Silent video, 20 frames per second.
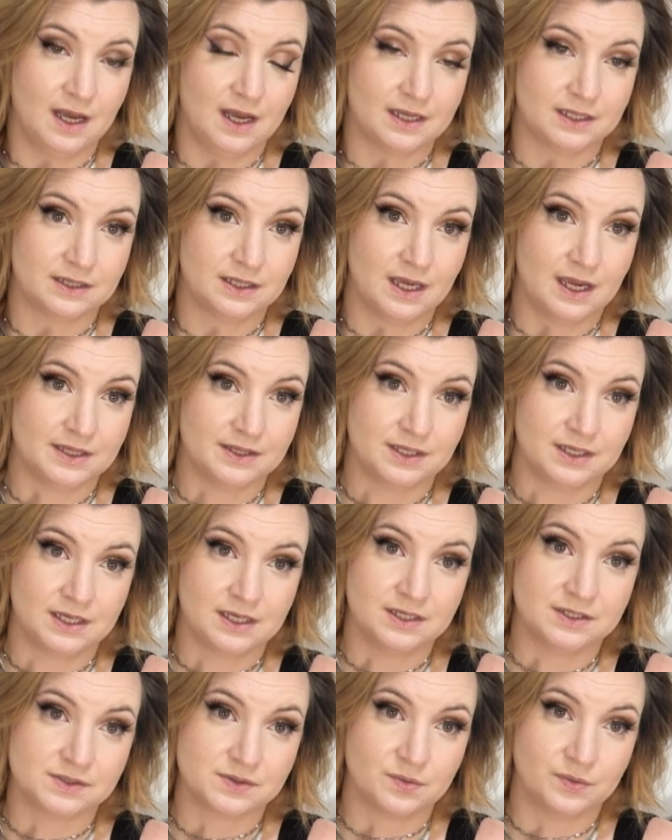I, I think
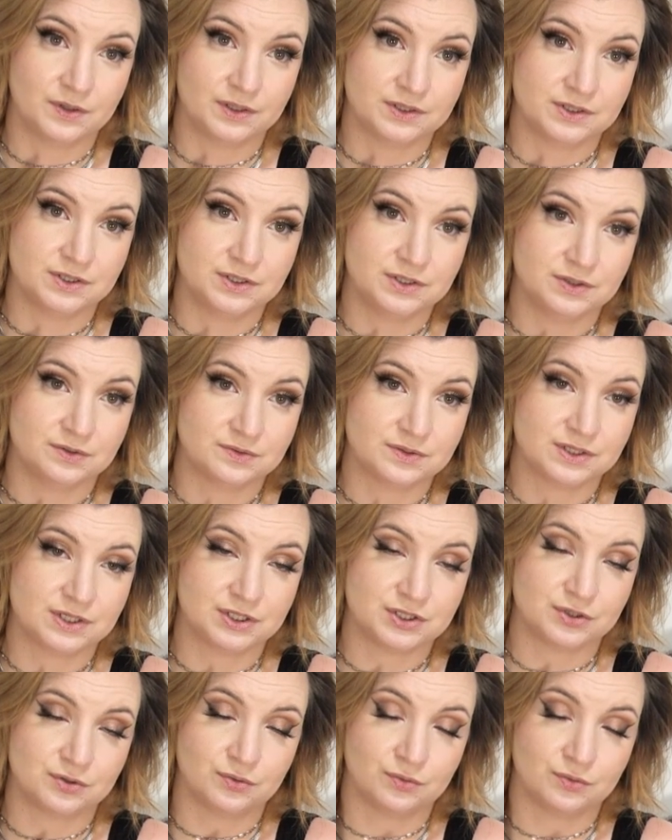he's going to do such a